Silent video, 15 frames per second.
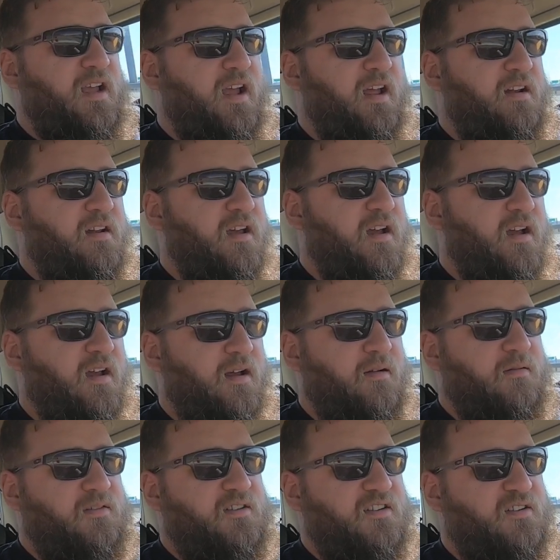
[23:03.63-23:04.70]
and
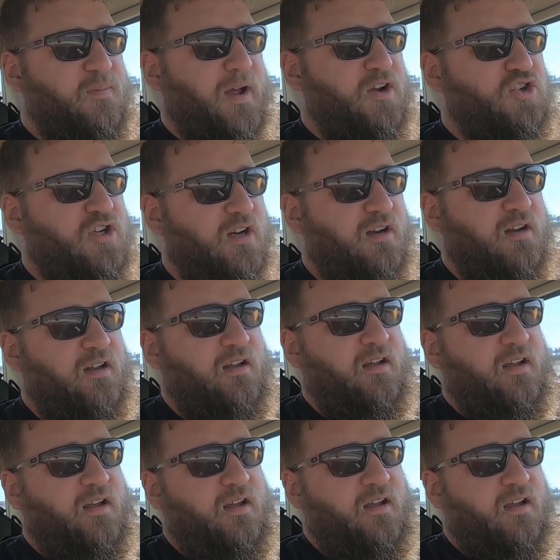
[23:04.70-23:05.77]
suspension
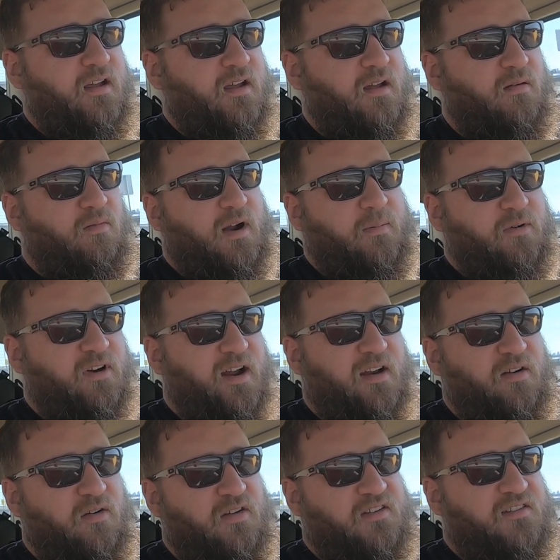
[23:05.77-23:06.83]
rubber, I
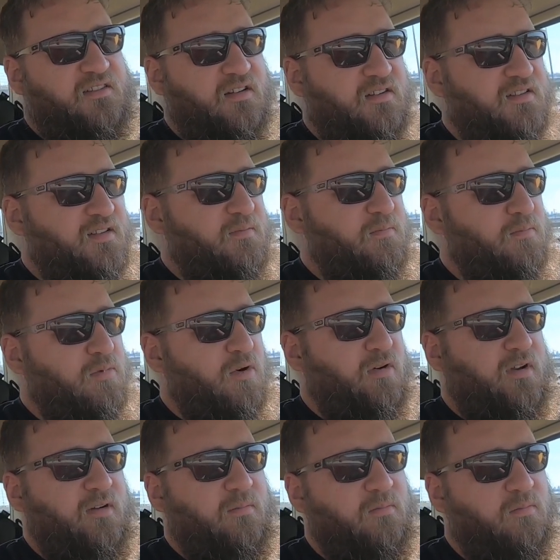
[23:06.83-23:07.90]
noticed there's some
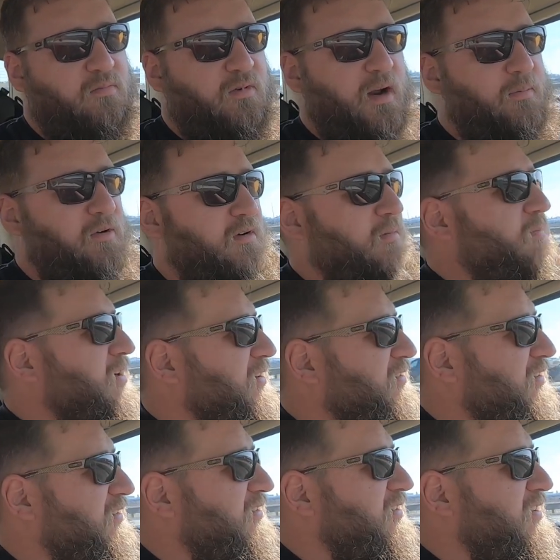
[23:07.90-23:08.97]
broken rubber
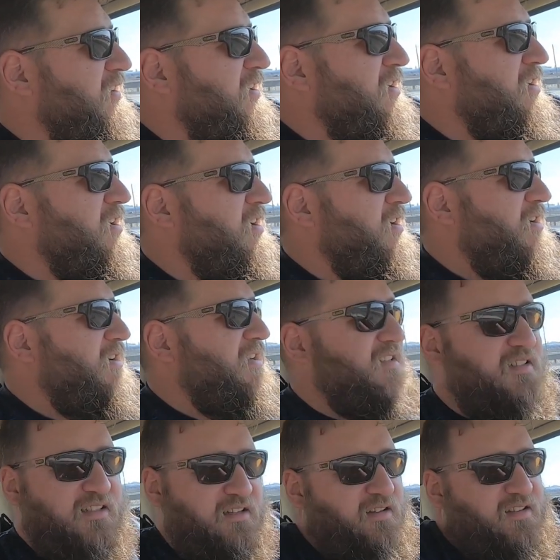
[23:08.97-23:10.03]
pieces. It's
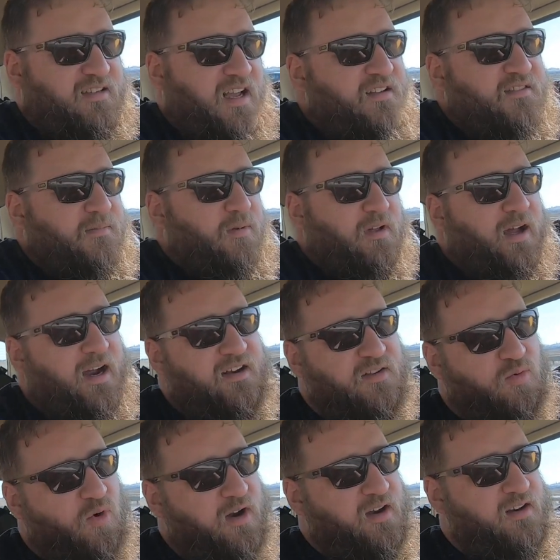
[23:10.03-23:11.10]
still accessible. I
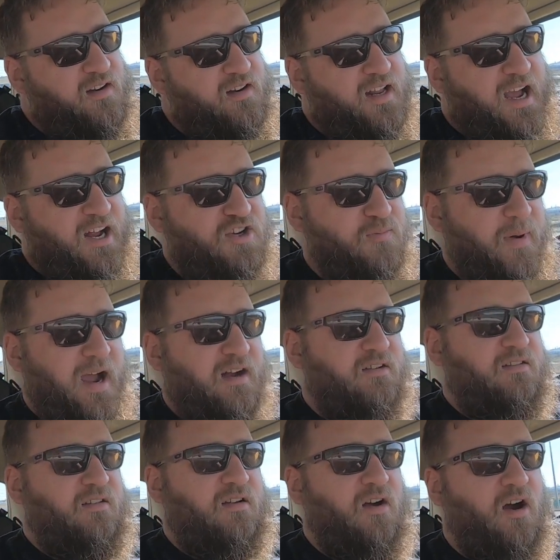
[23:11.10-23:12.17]
just wanted to attach back
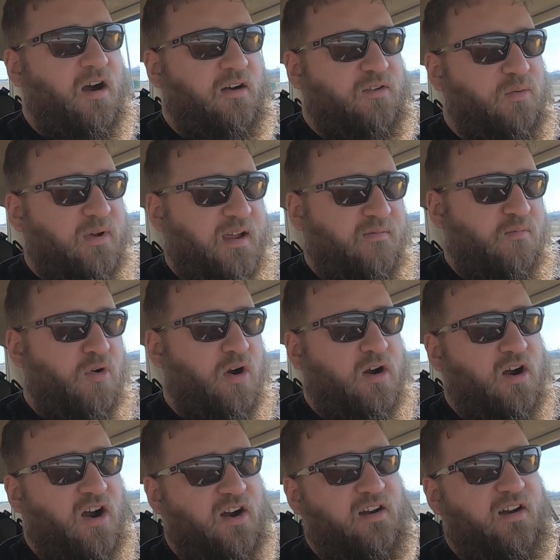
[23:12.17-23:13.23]
to the car so we have more
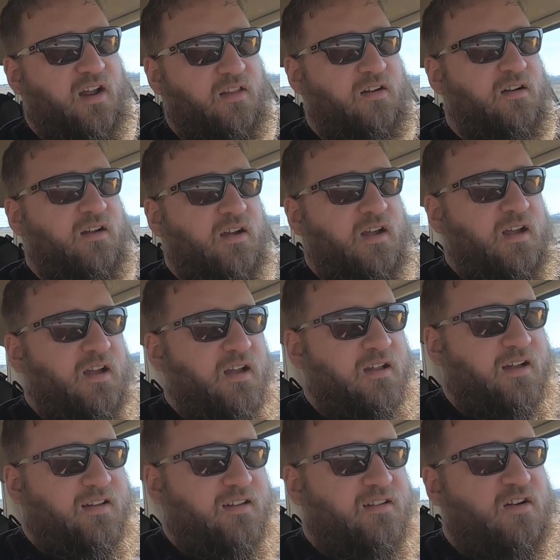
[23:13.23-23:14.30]
car together.
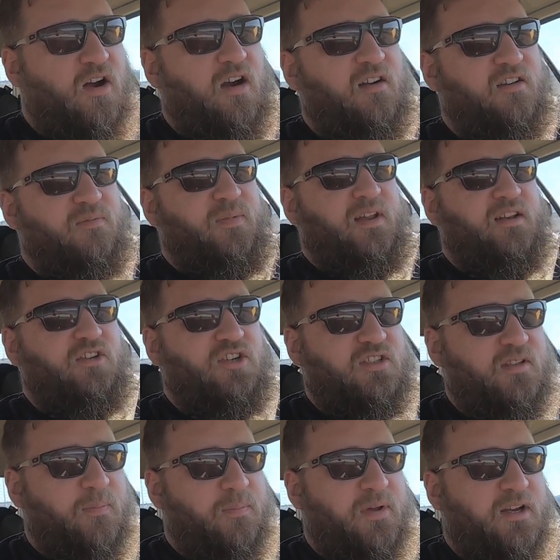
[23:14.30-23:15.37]
Like, this car has been
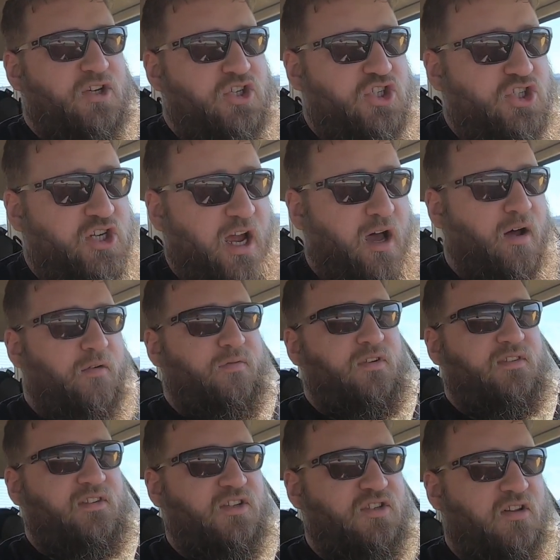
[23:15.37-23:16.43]
just a big shell
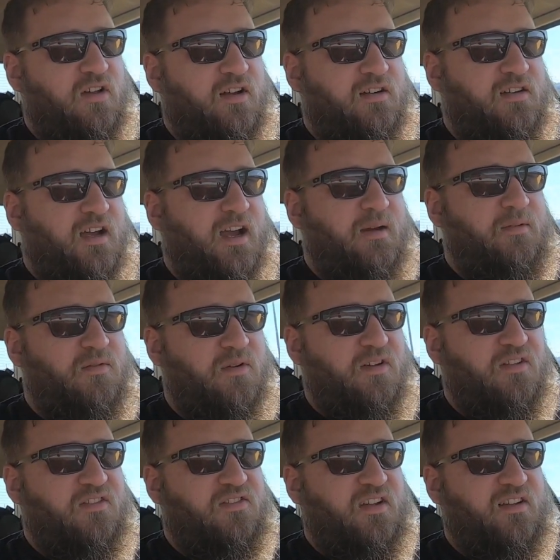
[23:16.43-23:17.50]
for such a long time. It's one
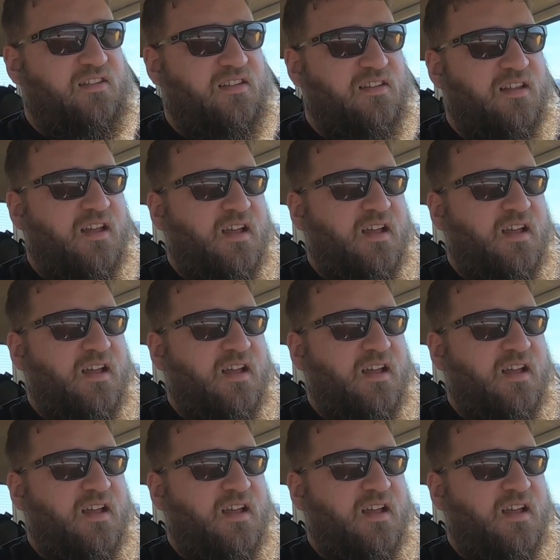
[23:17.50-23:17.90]
of those things that